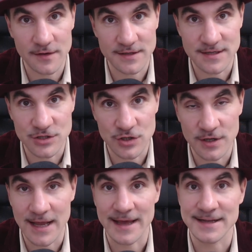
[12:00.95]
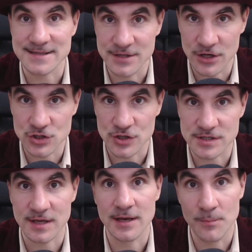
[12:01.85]
decision and it's not just
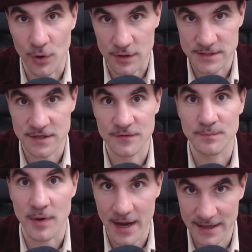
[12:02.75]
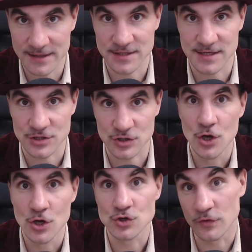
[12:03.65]
an impulsive buying decision.
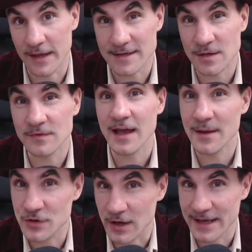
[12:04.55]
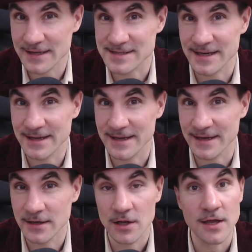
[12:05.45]
So take some time to let it sink
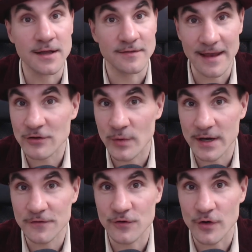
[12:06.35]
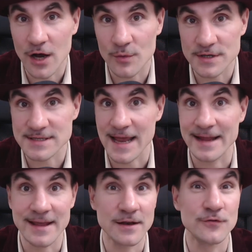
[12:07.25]
in. Take 24 hours, and
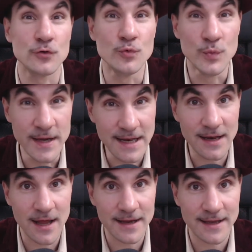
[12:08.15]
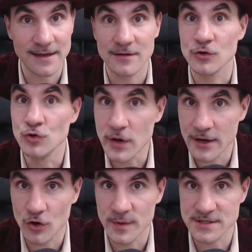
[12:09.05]
then if you really like it, you can
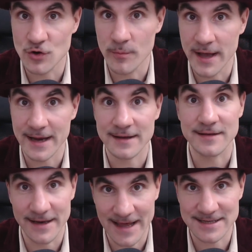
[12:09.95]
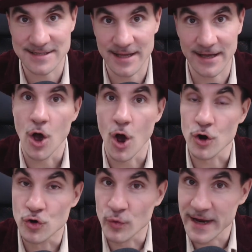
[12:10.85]
always go back the next day. A
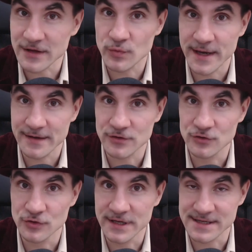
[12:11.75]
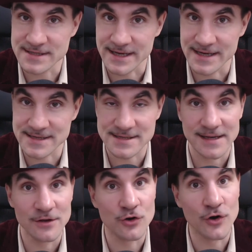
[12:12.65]
great way to do this is
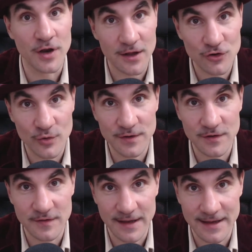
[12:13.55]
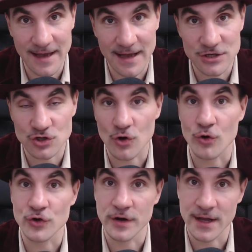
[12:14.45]
you're not going to take cash or
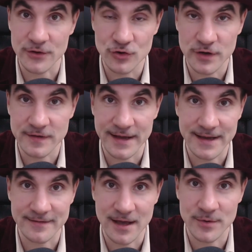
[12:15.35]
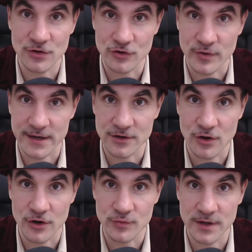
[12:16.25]
you're not going to take a debit or credit
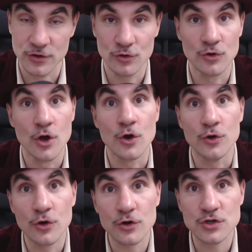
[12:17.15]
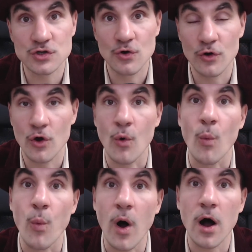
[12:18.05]
card with you. You're just going to
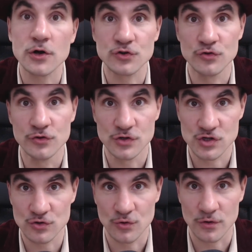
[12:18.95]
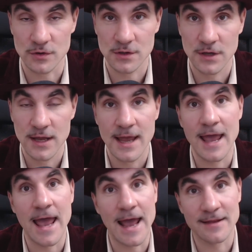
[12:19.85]
walk through the store.
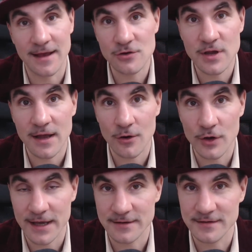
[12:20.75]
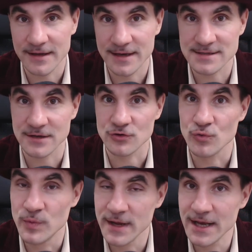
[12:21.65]
And then you can look at the things that you
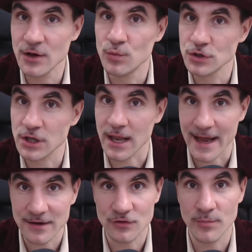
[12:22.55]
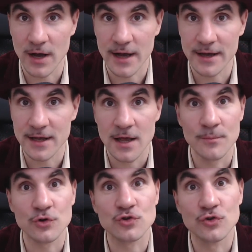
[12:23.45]
really would like to buy,
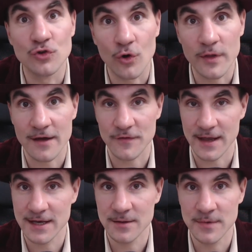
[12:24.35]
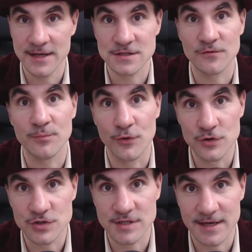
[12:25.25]
but you don't have any means of
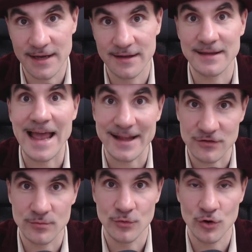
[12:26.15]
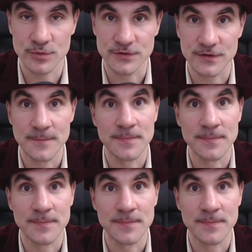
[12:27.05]
purchasing it at the moment.